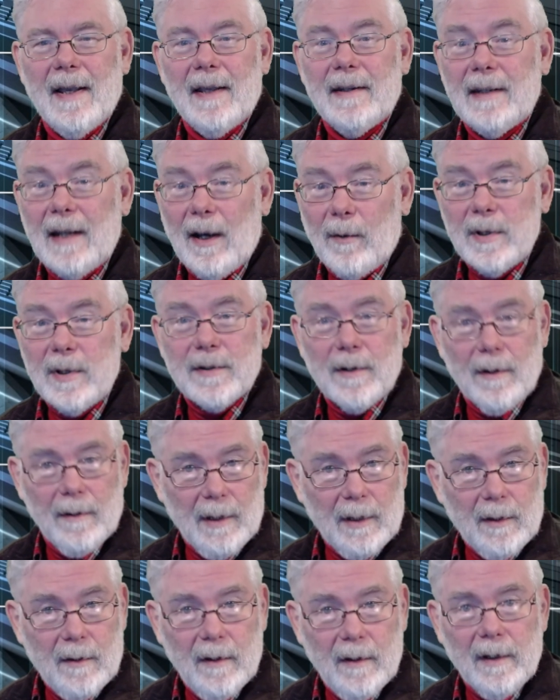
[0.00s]
Now, we certainly
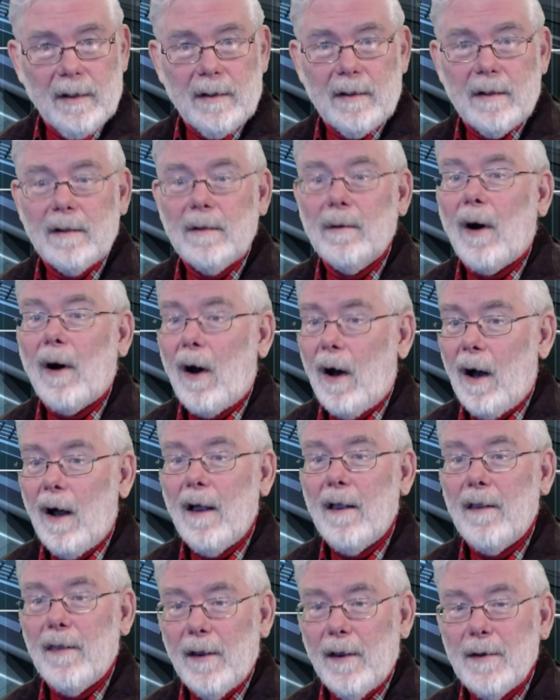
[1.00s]
could do
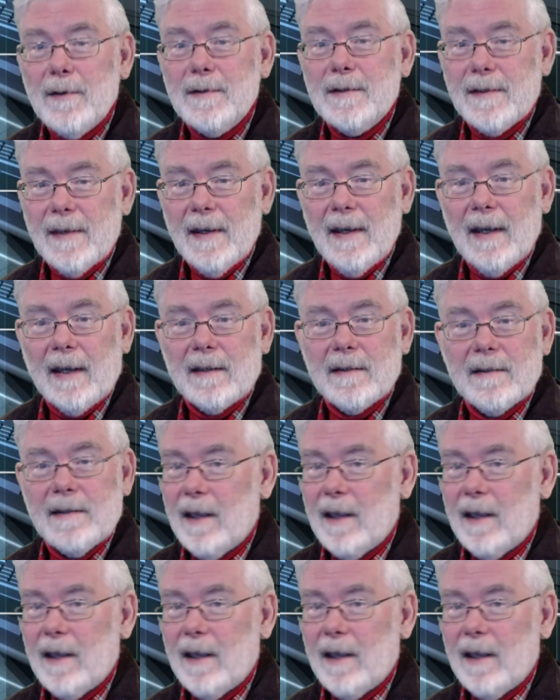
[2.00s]
all those things.